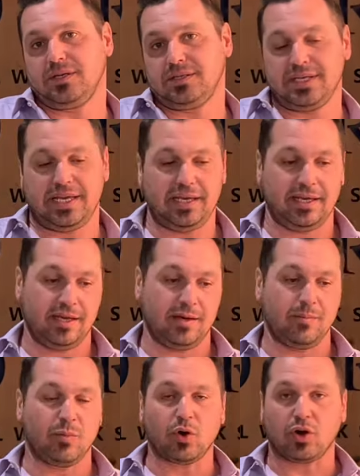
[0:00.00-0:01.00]
a
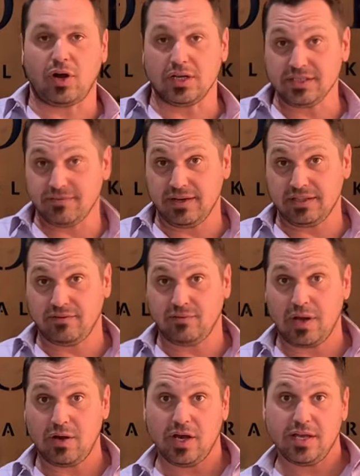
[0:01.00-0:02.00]
more cost-effective
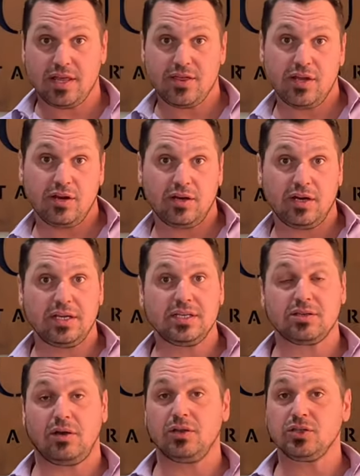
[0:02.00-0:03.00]
route, and then there is
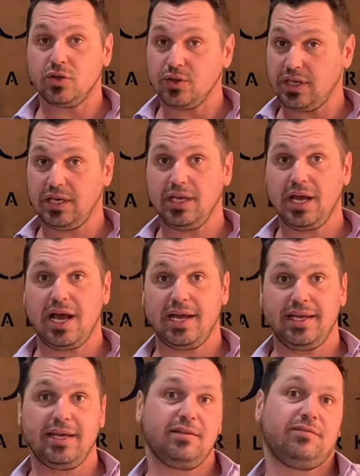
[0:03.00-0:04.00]
also the
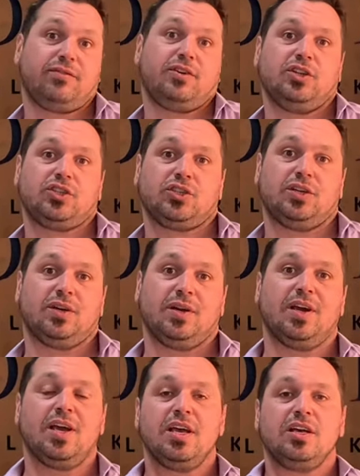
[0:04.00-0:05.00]
high-end furniture.
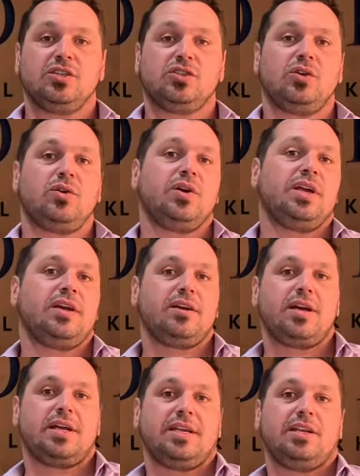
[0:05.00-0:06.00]
So here
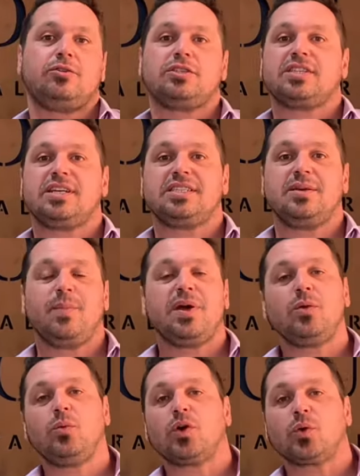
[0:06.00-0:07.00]
at Naddour's Custom
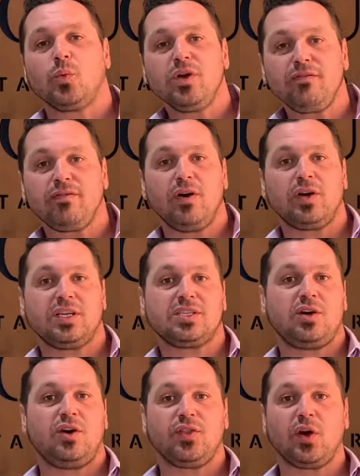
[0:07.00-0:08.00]
Metalwork, we focus
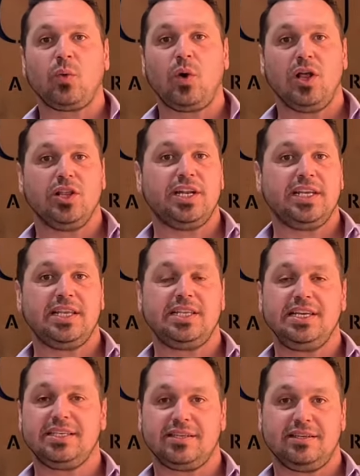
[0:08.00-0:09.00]
on the quality and the
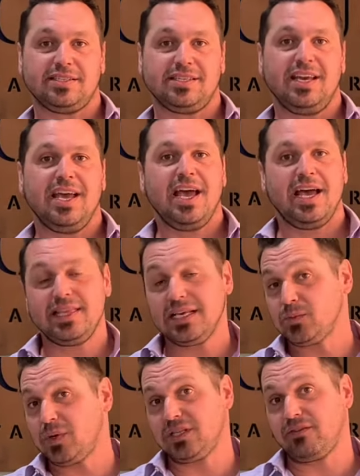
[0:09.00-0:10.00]
details. And that's
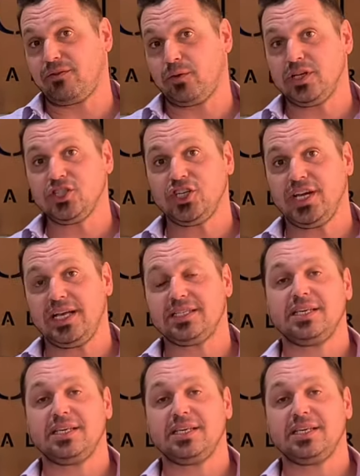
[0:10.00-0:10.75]
what differentiates